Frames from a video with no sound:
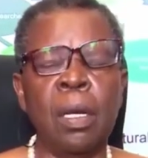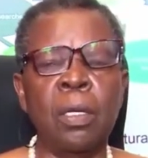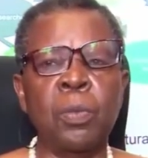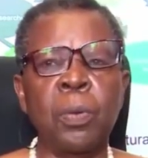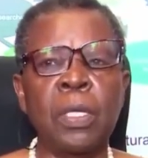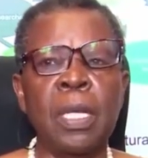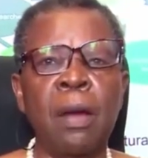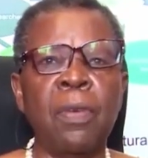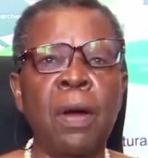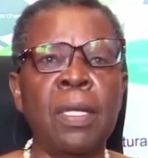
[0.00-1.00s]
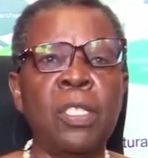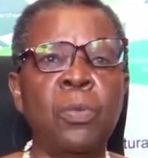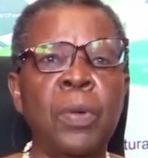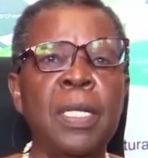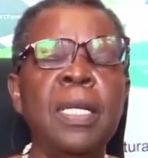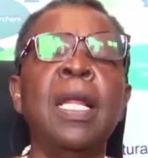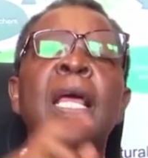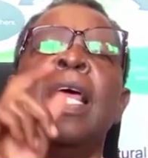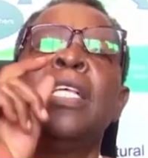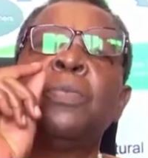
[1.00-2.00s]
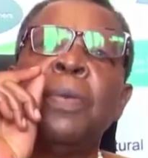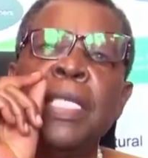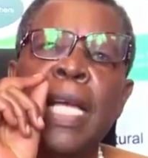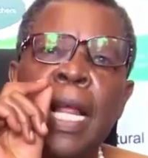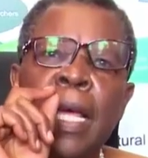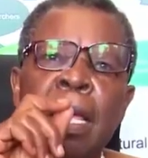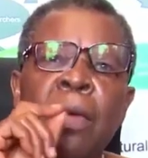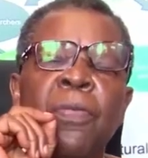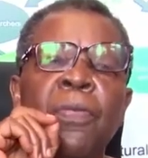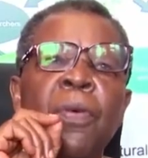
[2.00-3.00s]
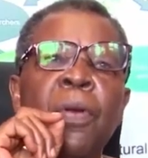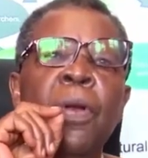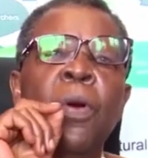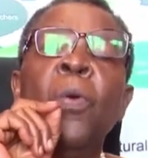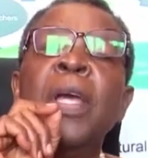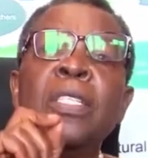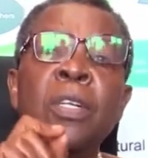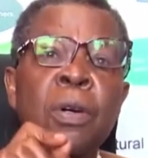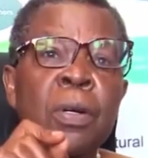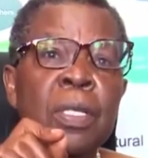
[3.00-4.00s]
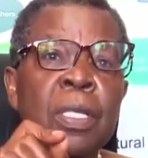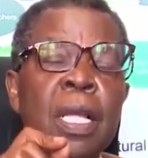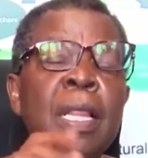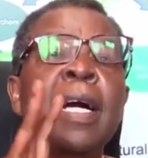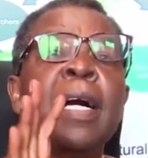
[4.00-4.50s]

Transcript: export their flowers to Britain, especially if Waitrose,